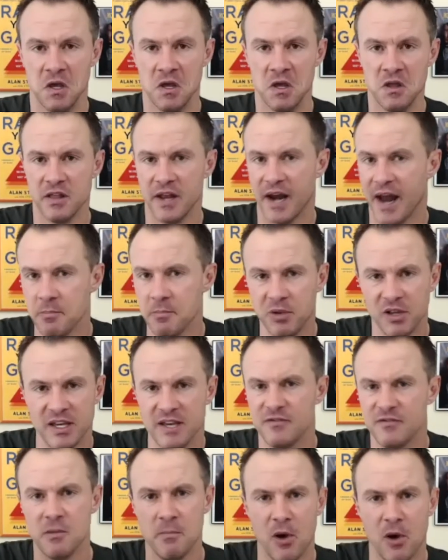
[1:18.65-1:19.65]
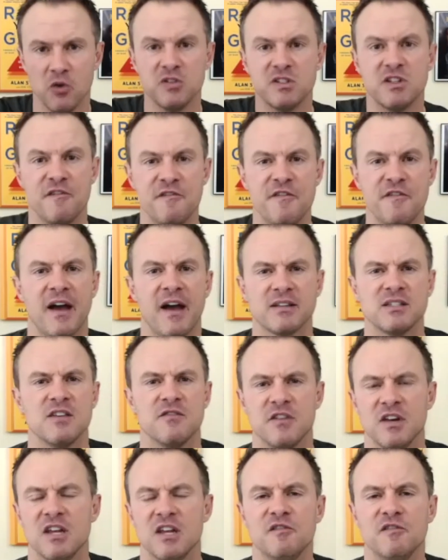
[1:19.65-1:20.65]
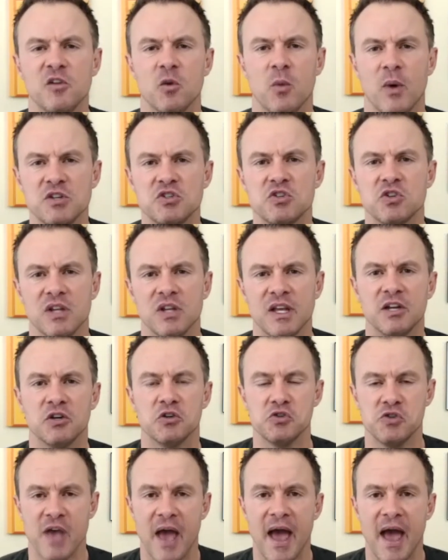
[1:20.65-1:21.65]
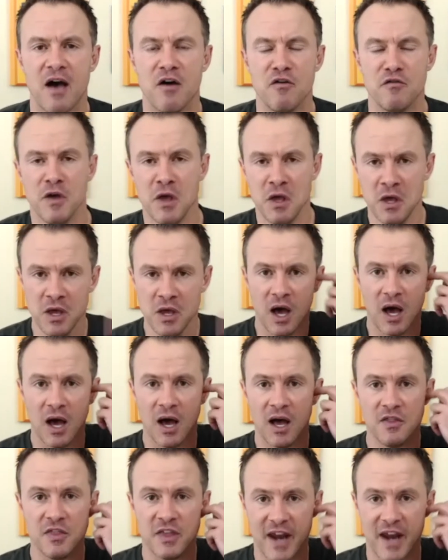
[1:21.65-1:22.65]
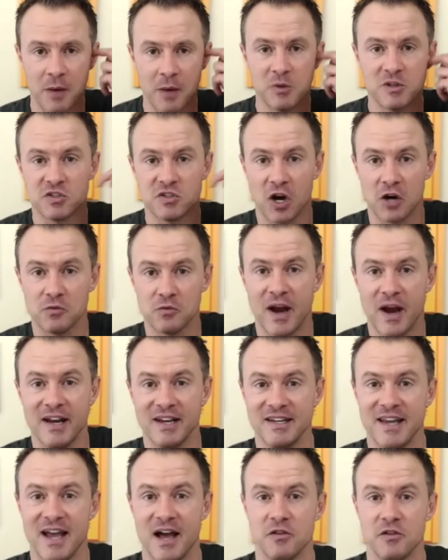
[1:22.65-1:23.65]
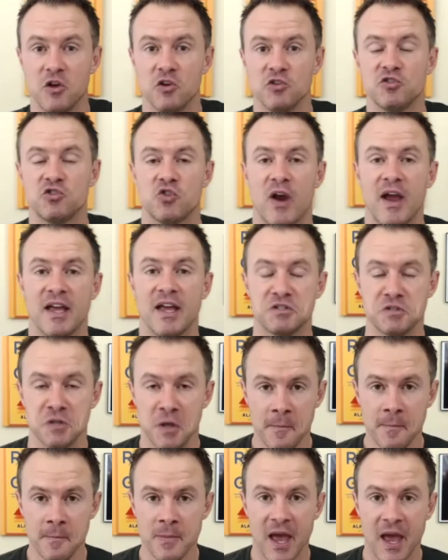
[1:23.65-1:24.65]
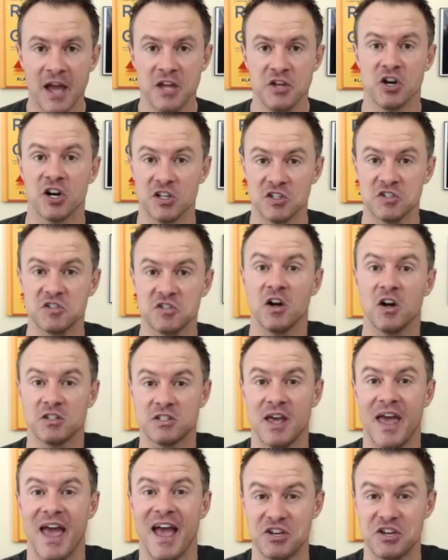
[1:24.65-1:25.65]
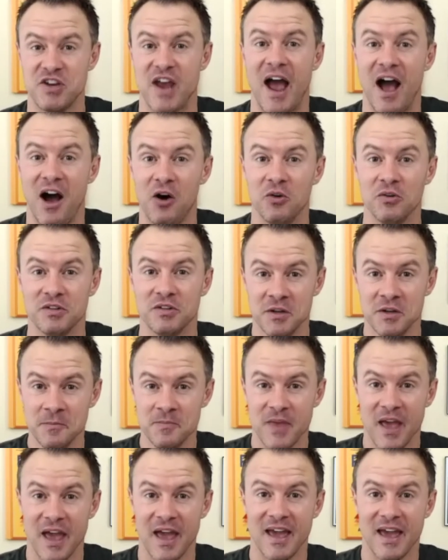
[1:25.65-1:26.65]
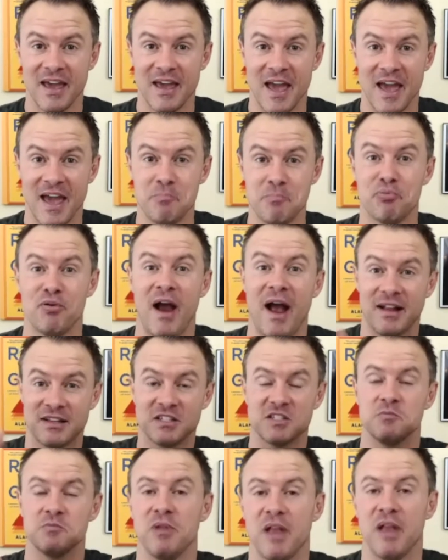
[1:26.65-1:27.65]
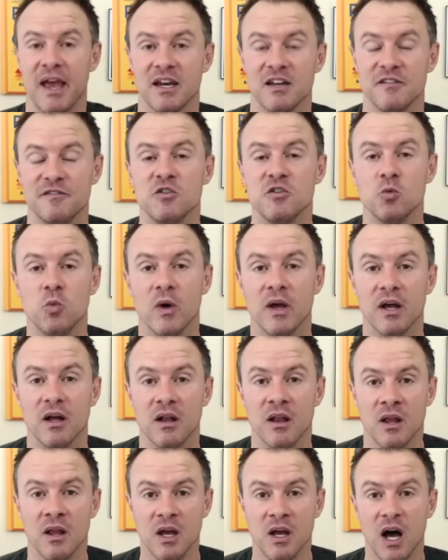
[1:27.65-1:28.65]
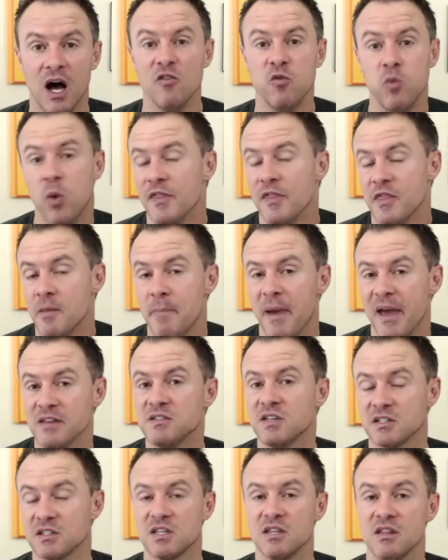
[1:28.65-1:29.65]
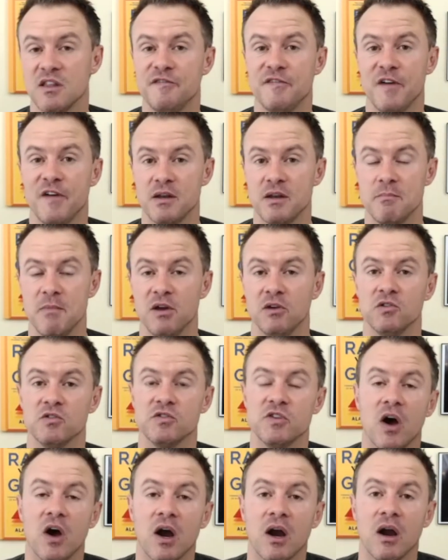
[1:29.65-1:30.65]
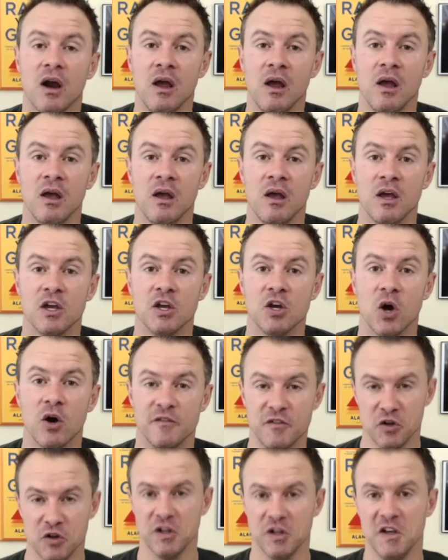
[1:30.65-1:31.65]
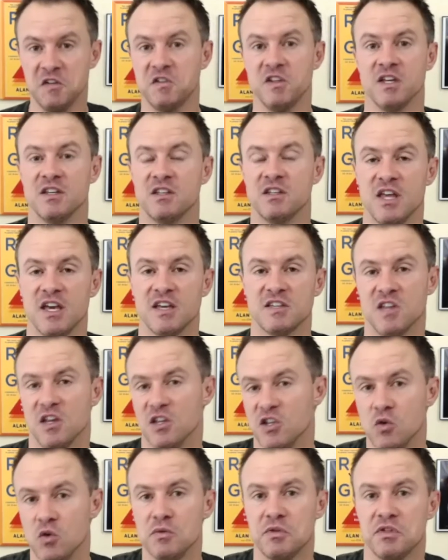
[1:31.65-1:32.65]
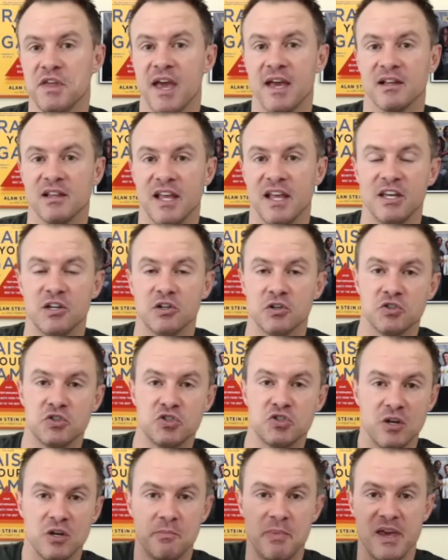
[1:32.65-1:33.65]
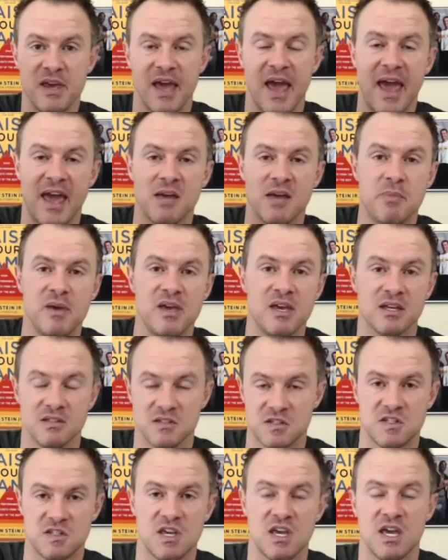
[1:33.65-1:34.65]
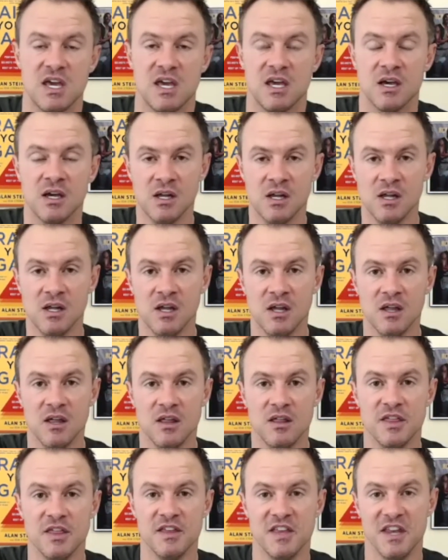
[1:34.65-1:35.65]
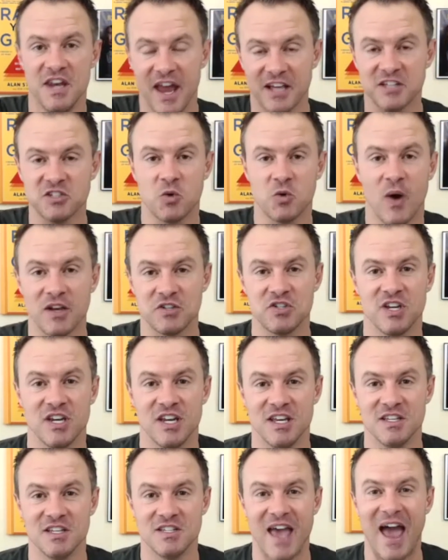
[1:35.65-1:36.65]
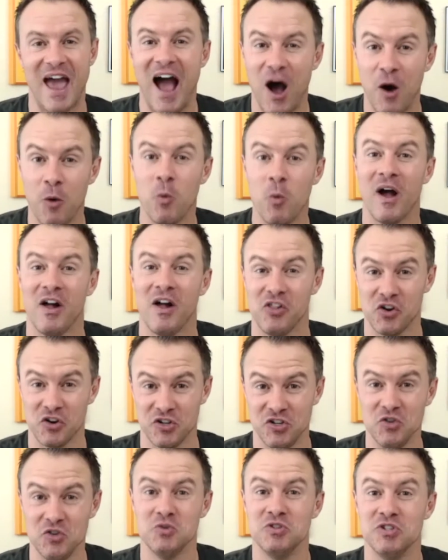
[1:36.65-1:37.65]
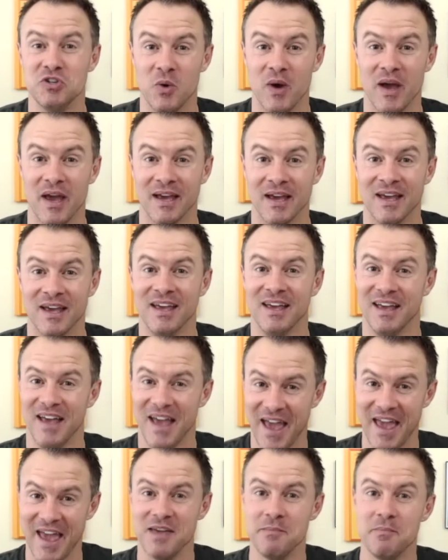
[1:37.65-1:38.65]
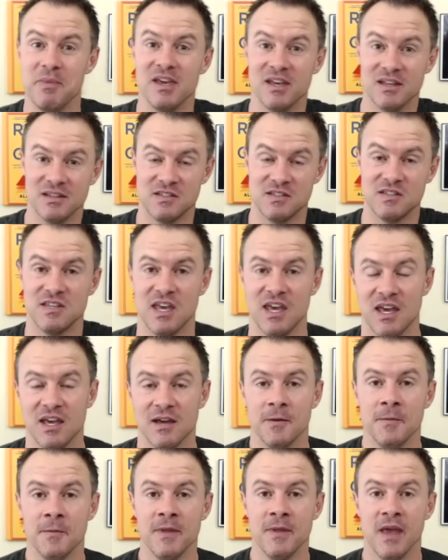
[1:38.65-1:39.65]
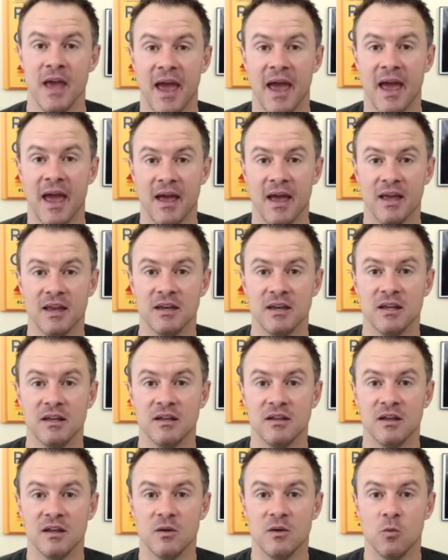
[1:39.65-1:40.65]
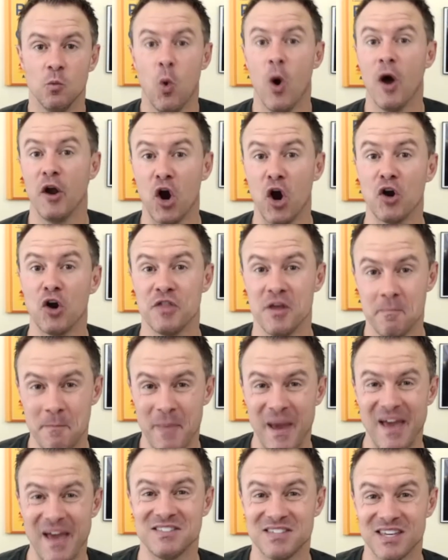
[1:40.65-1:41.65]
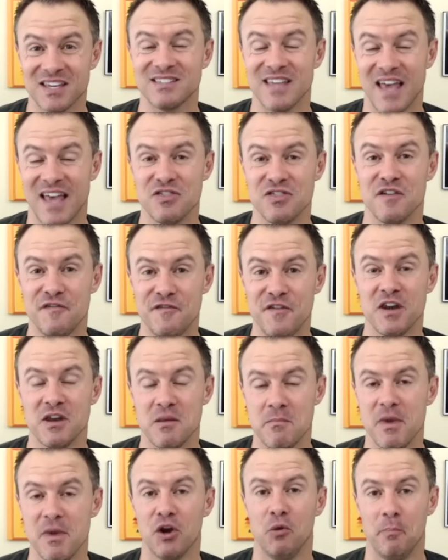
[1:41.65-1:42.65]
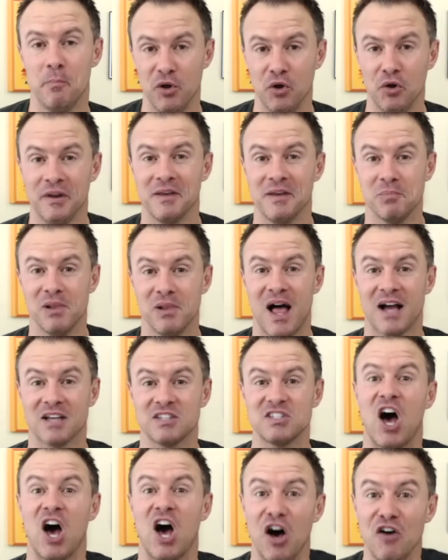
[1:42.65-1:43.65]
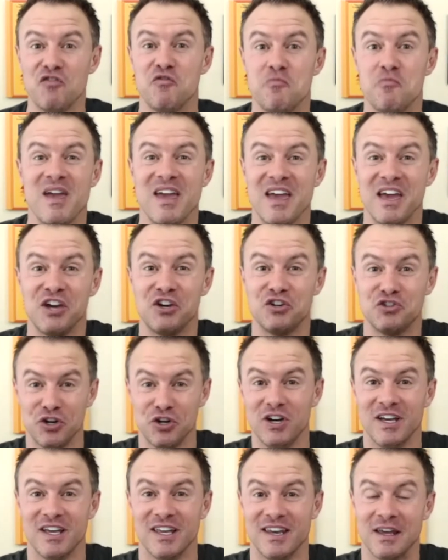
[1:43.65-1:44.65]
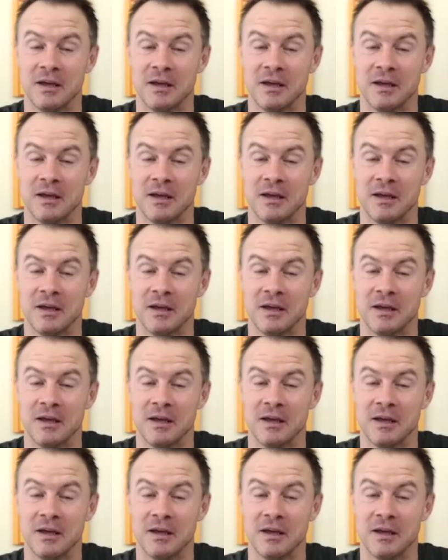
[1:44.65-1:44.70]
that I believe the most effective and influential leaders have uh, then I would start writing down those traits. And you're going to start to etch out a, a practice plan, if you will, of what the basics and the fundamentals are. You know, if you're listening to this and you think leaders should be A, B, and C, then the next question is how well are you doing A, B, and C? And uh, what are the basics and the fundamental building blocks of being good